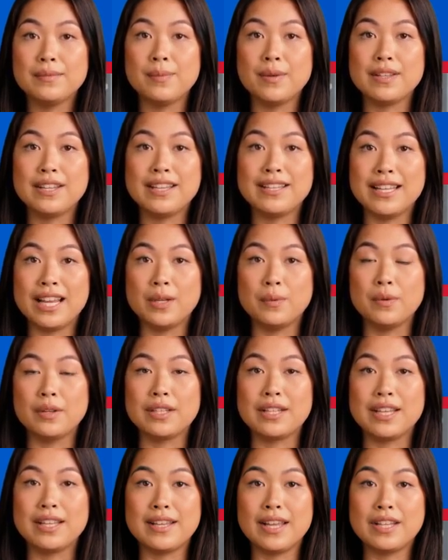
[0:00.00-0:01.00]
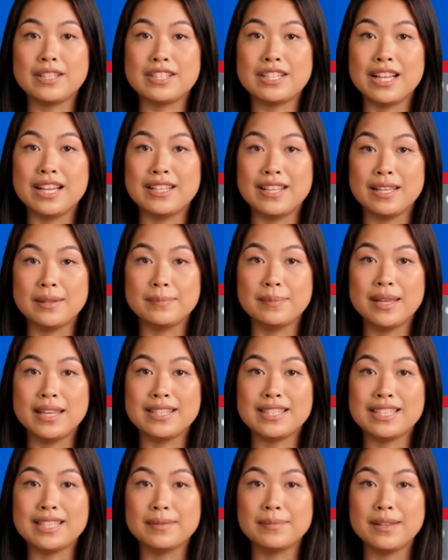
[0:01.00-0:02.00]
With a network connection and
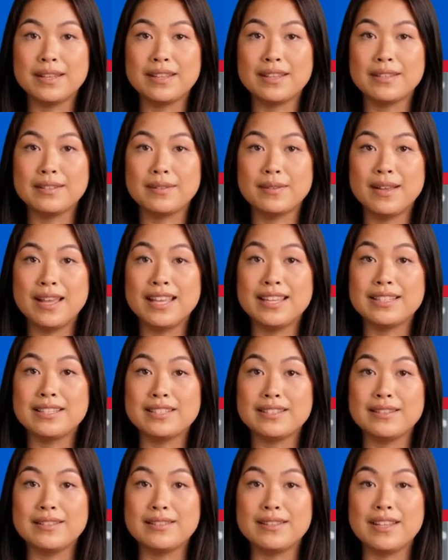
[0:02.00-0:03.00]
PXE boot in place,